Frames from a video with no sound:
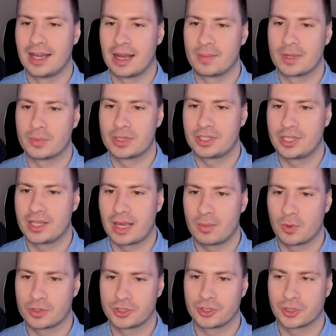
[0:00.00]
And we see that
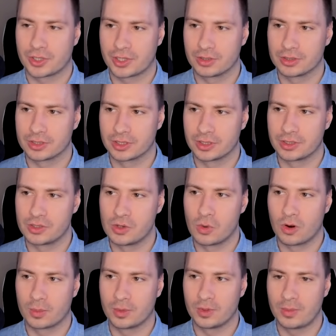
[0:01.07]
more circular,
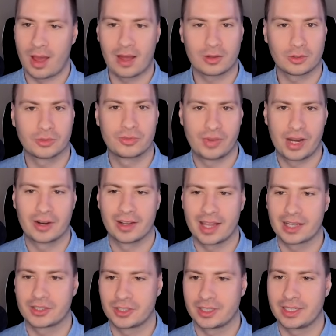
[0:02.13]
normal modeled fair
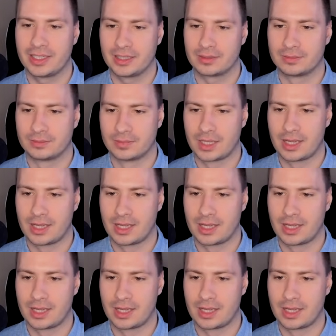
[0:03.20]
election here.